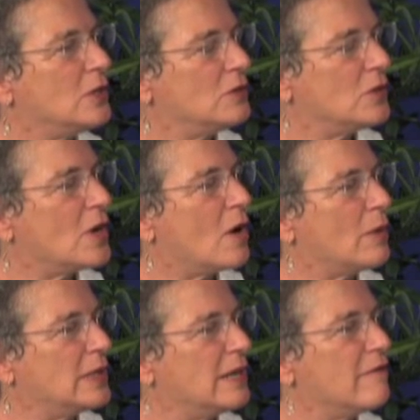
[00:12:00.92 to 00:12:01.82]
to go
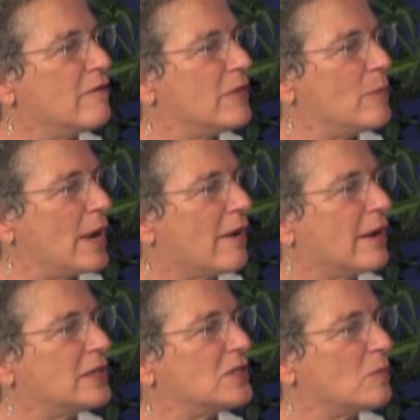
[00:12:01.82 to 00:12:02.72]
and give mm -hmm. the
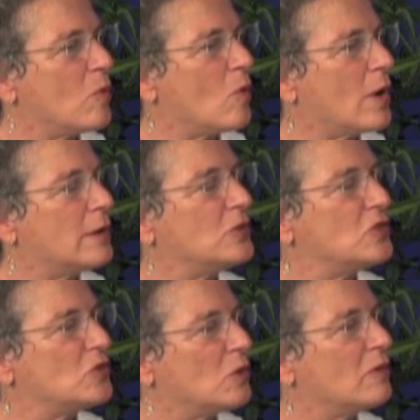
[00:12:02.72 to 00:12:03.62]
parent support
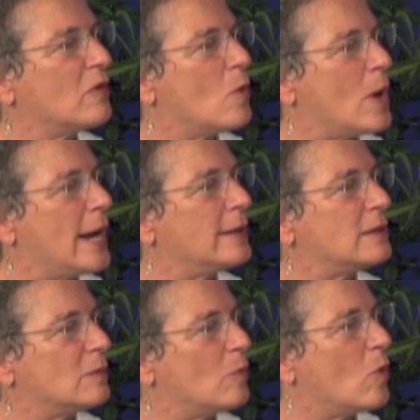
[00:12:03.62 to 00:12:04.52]
just sort of quiet
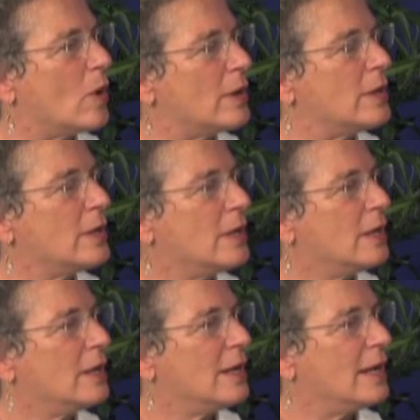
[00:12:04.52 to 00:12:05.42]
support
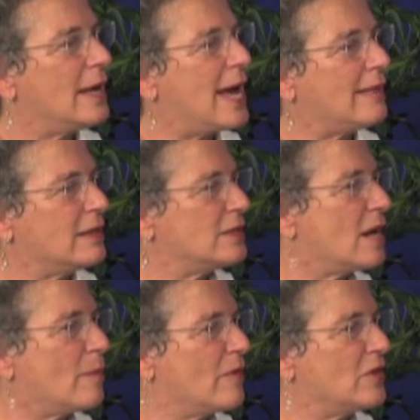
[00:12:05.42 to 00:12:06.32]
at the
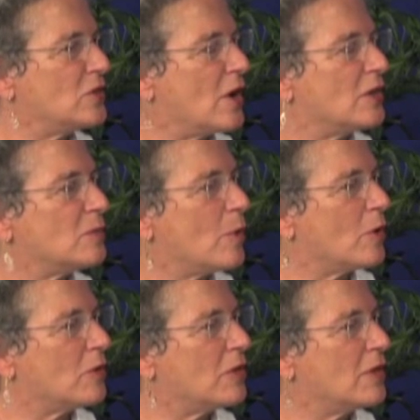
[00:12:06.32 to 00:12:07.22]
time of the child's
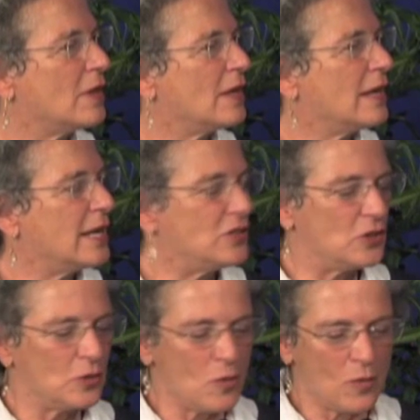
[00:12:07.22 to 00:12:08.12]
birth
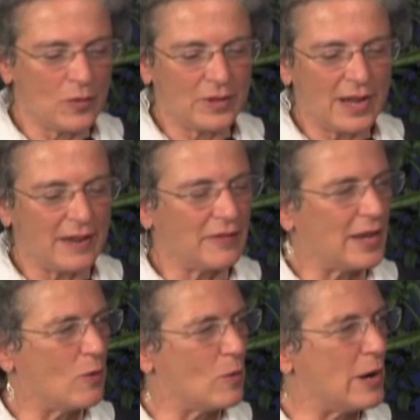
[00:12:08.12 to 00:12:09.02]
to kind of
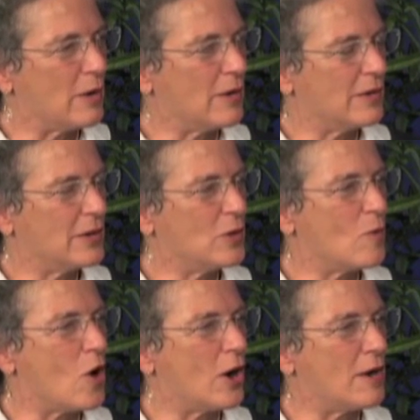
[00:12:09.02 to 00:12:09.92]
like where you
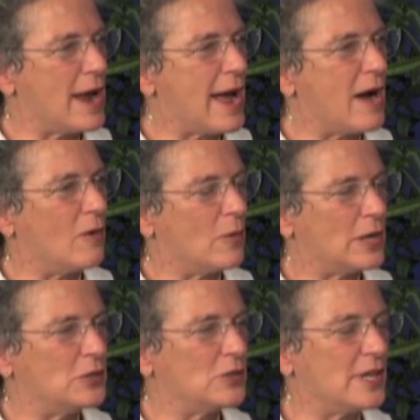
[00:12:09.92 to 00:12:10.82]
are now.
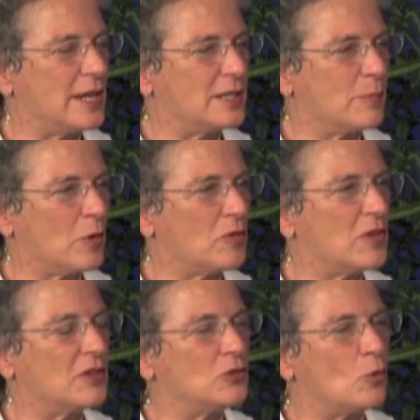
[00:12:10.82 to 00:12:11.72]
As you said, it's birth
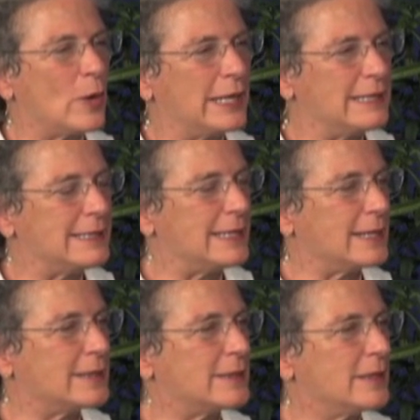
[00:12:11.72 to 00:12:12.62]
to 26,